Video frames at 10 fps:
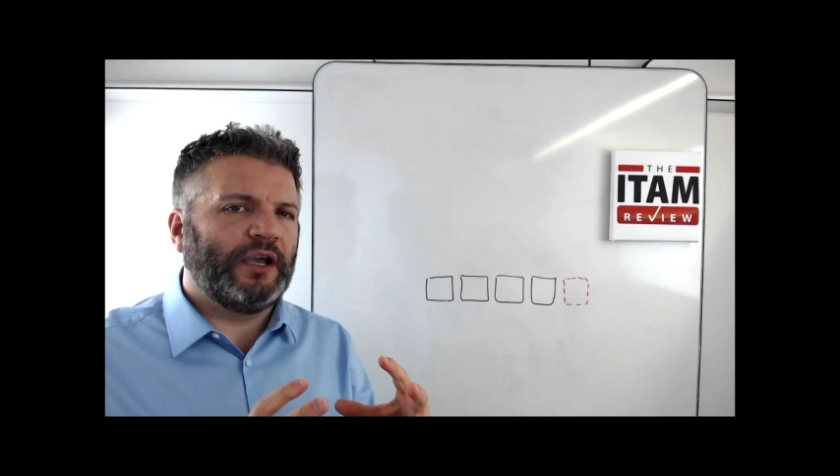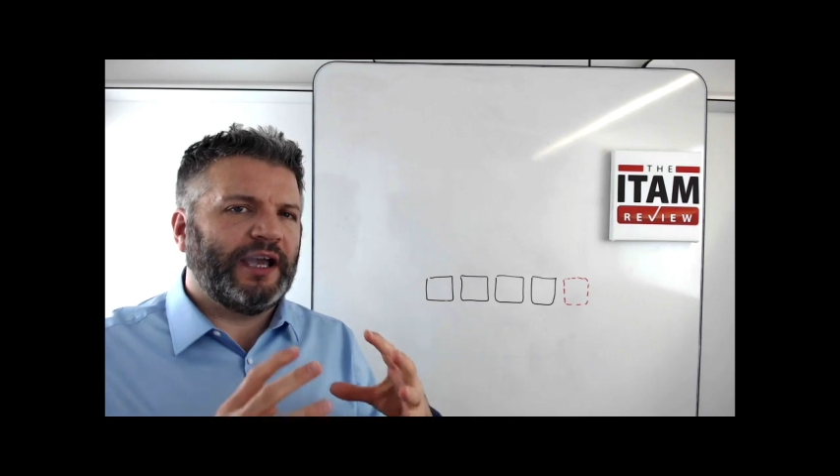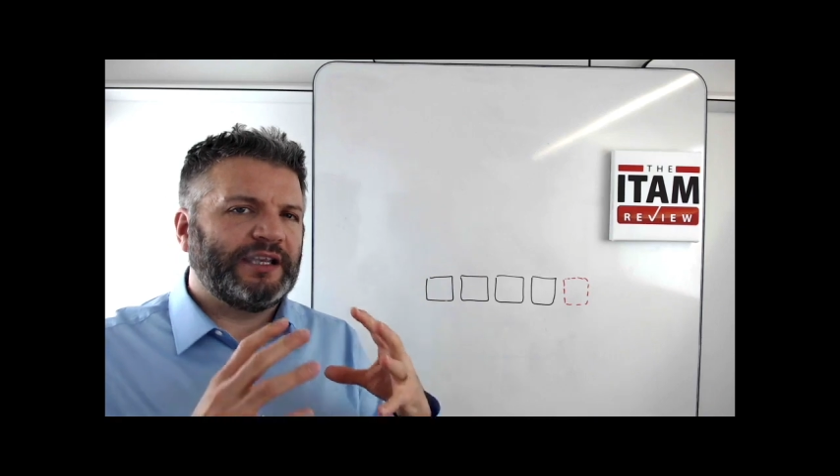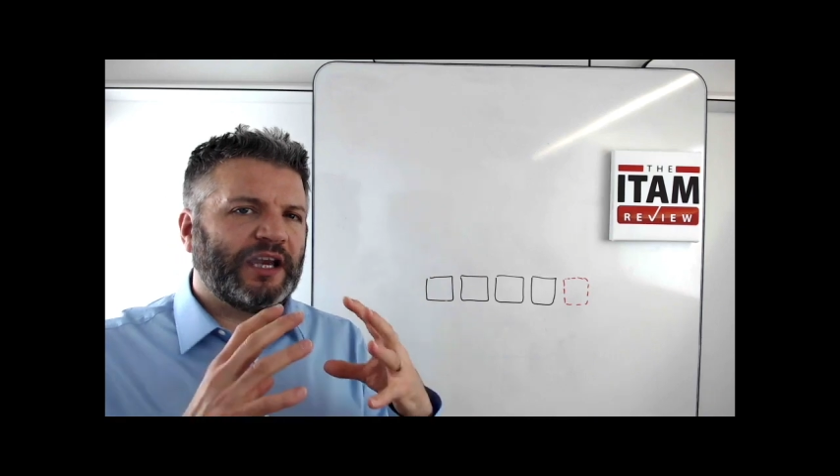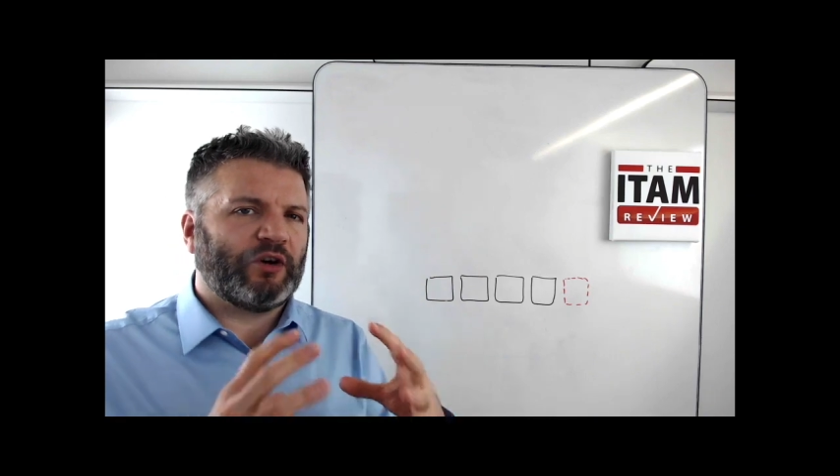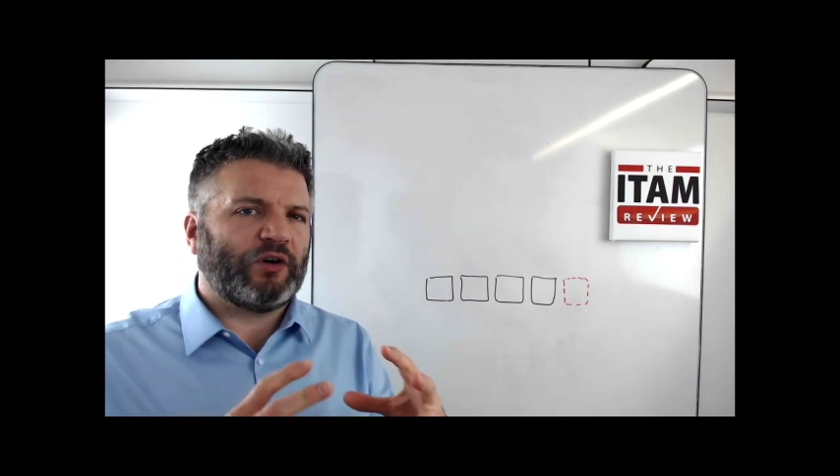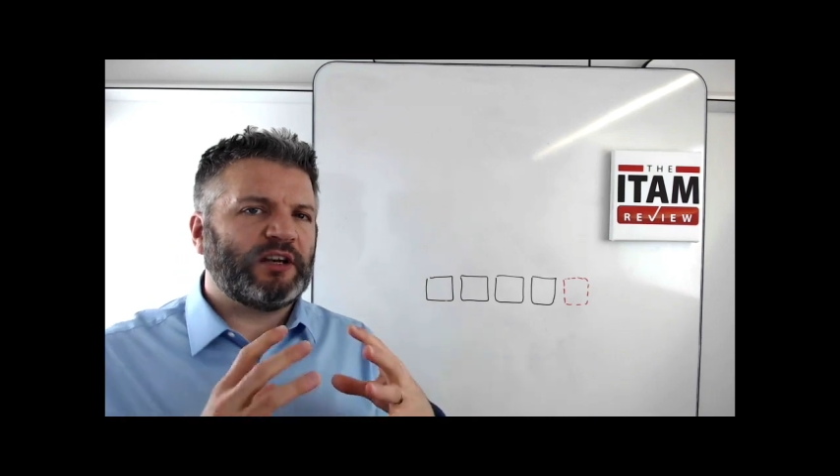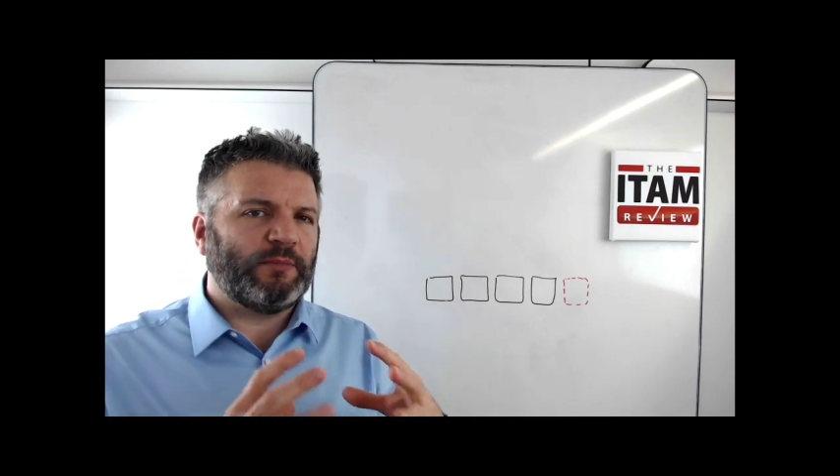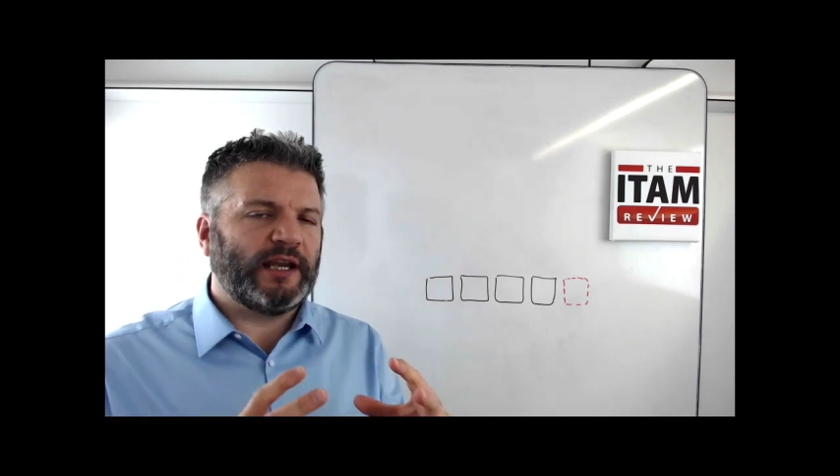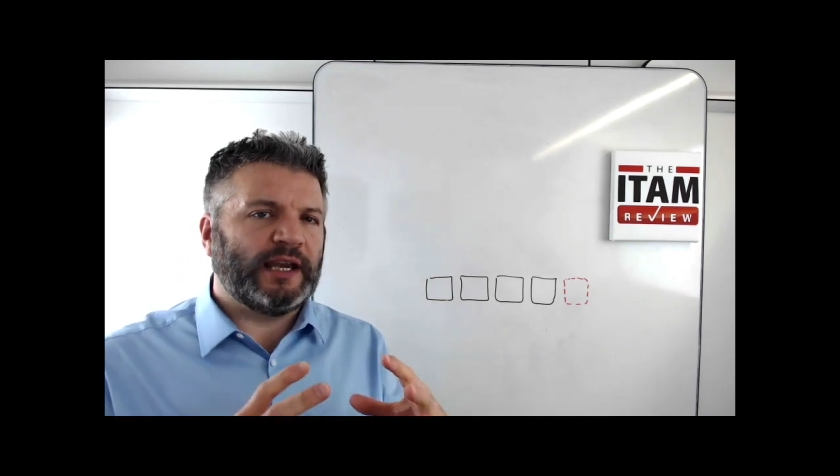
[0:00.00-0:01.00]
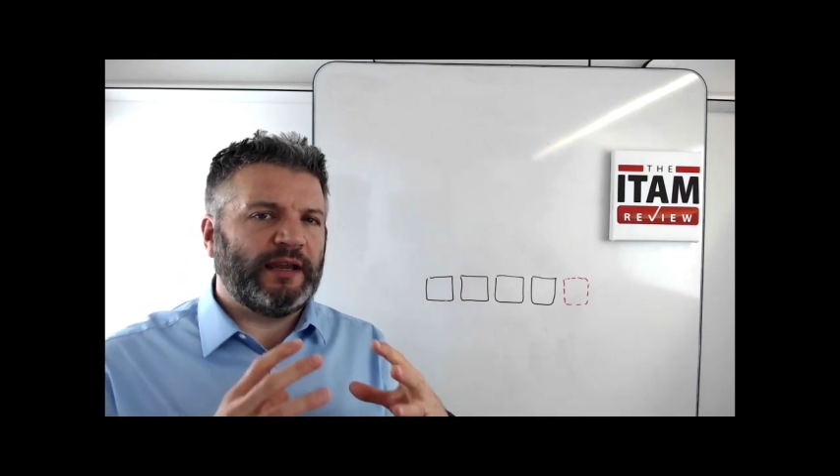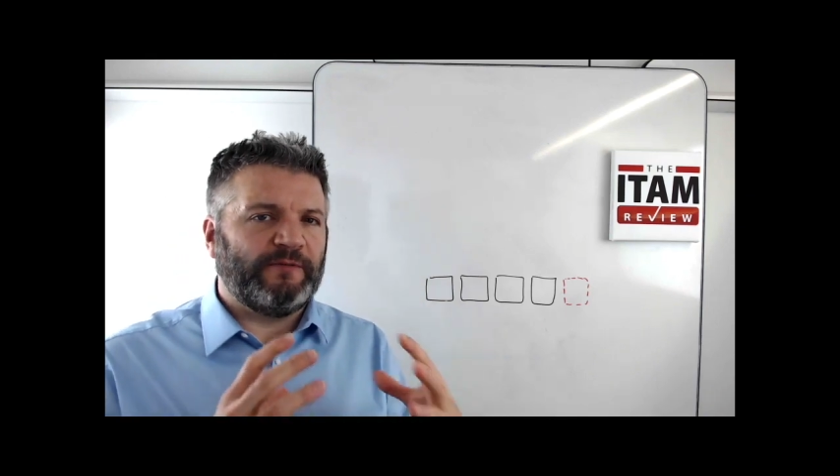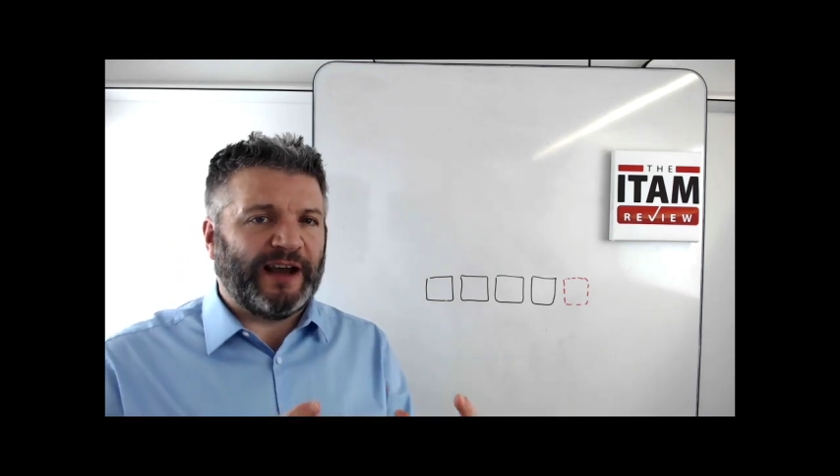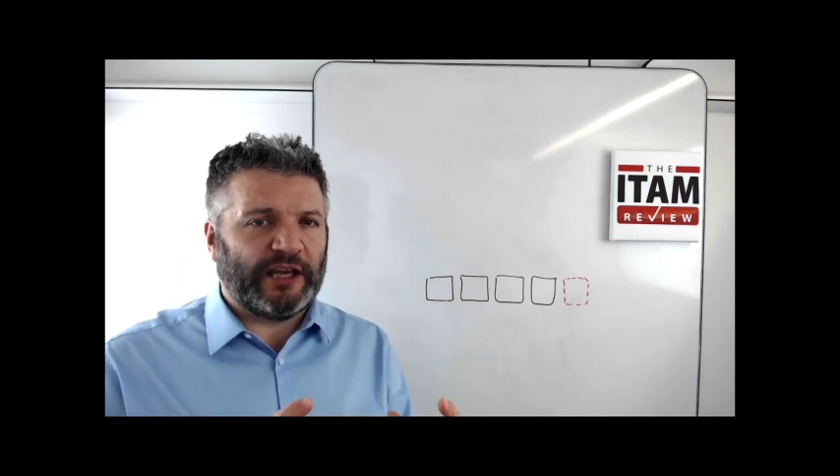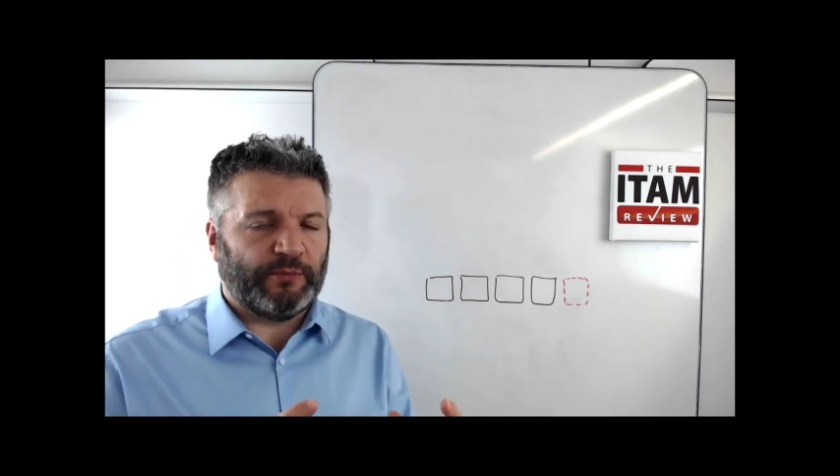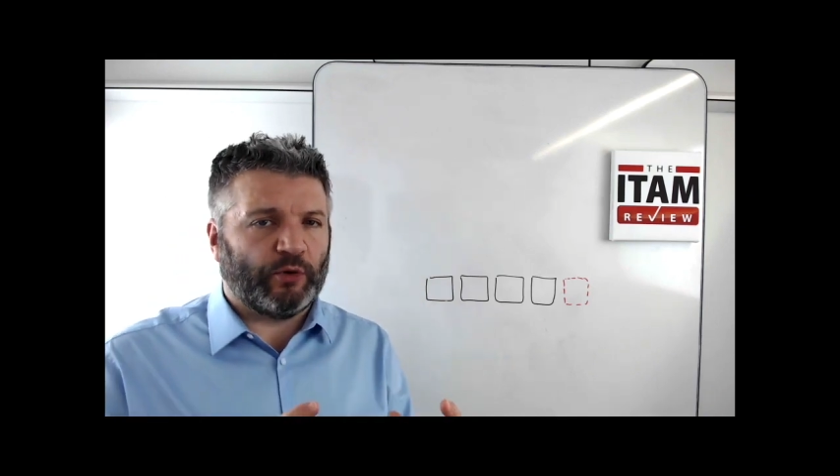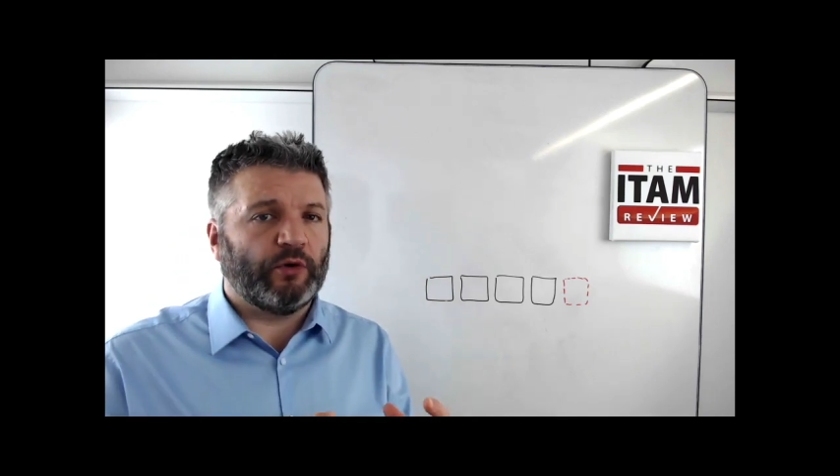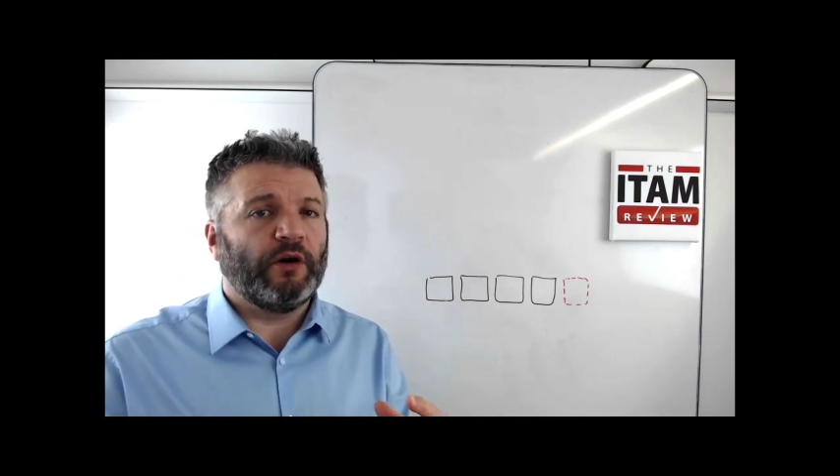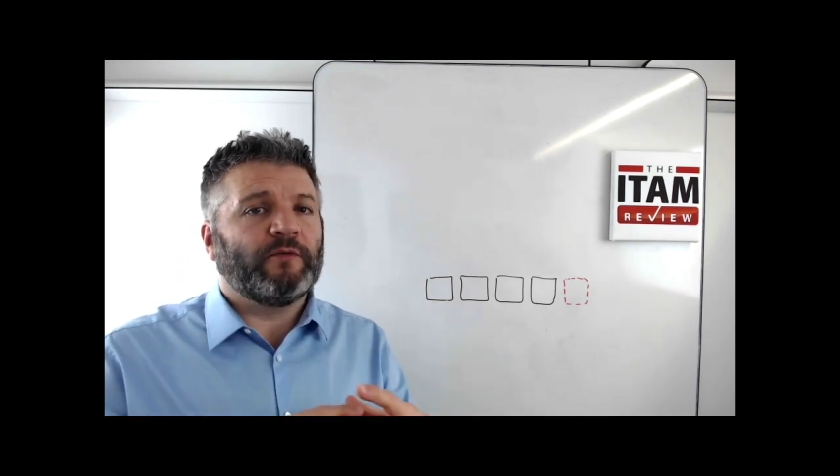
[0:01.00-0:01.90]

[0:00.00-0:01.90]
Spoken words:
is incredibly valuable